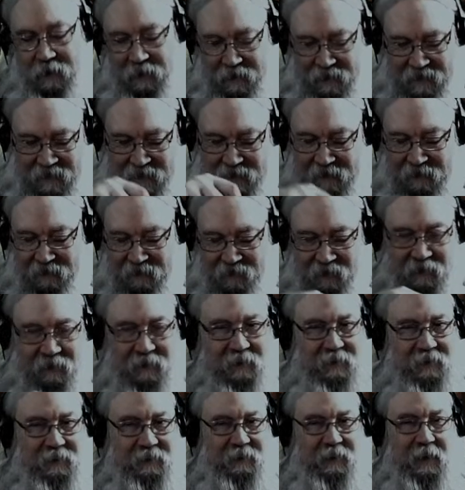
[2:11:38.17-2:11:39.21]
And he
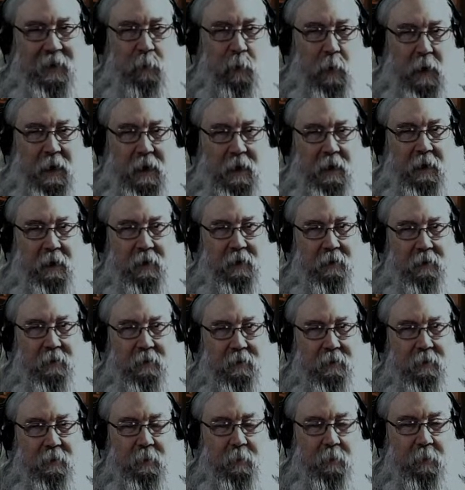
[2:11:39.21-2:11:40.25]
sits the same way,
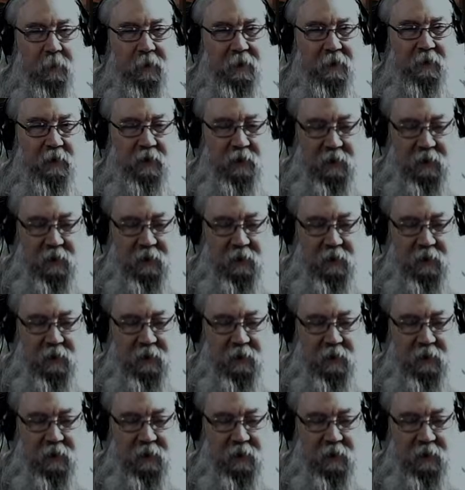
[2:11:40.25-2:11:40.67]
but